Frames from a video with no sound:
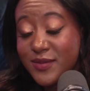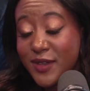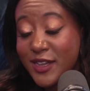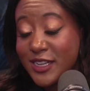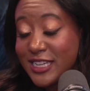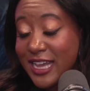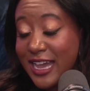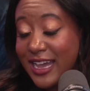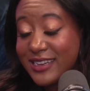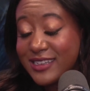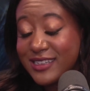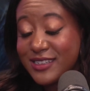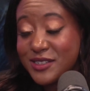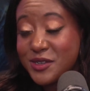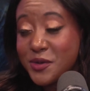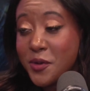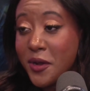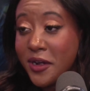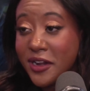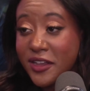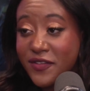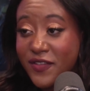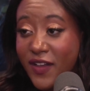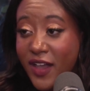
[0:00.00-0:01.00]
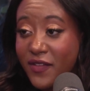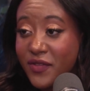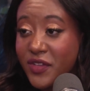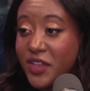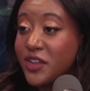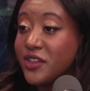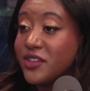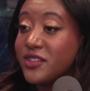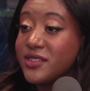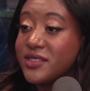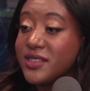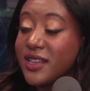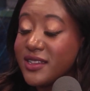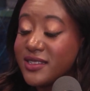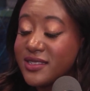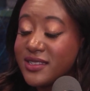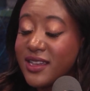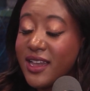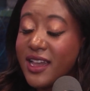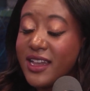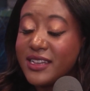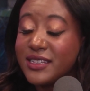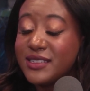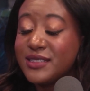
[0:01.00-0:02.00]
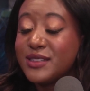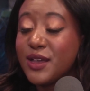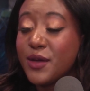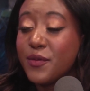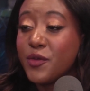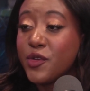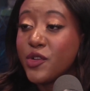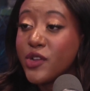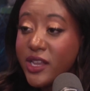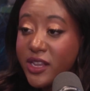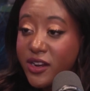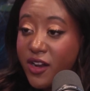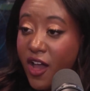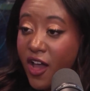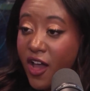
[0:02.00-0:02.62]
My dad did 25 years as a submarine